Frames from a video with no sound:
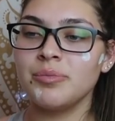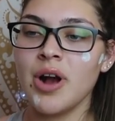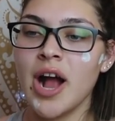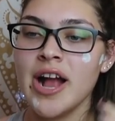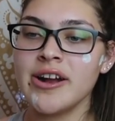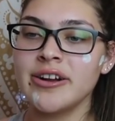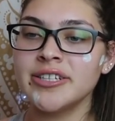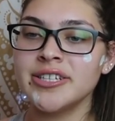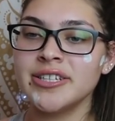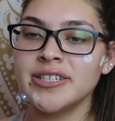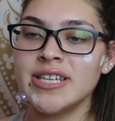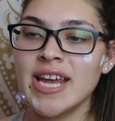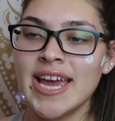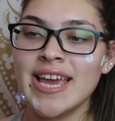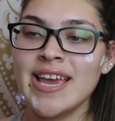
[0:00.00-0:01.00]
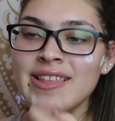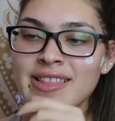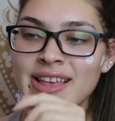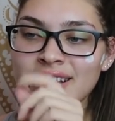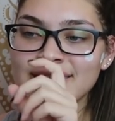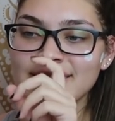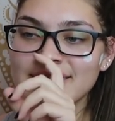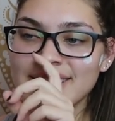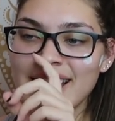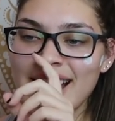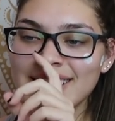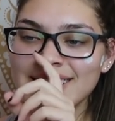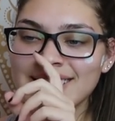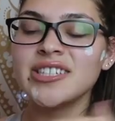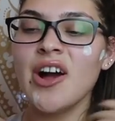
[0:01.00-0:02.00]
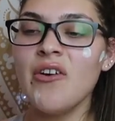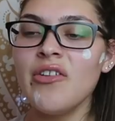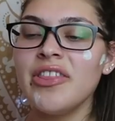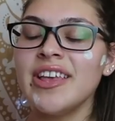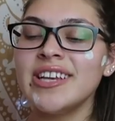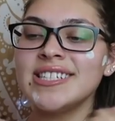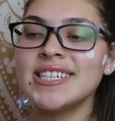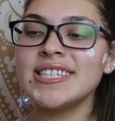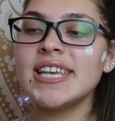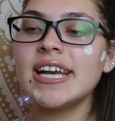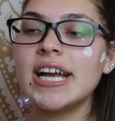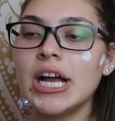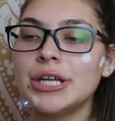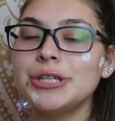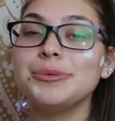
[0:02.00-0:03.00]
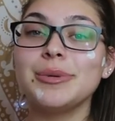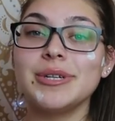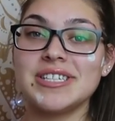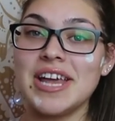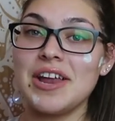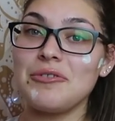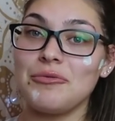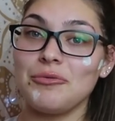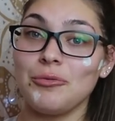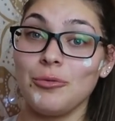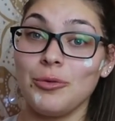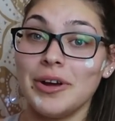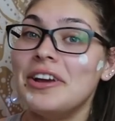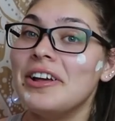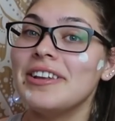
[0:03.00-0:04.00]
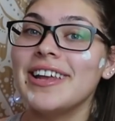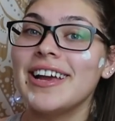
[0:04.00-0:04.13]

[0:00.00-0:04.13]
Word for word: prior to taking this test. So this is like one hundred percent real.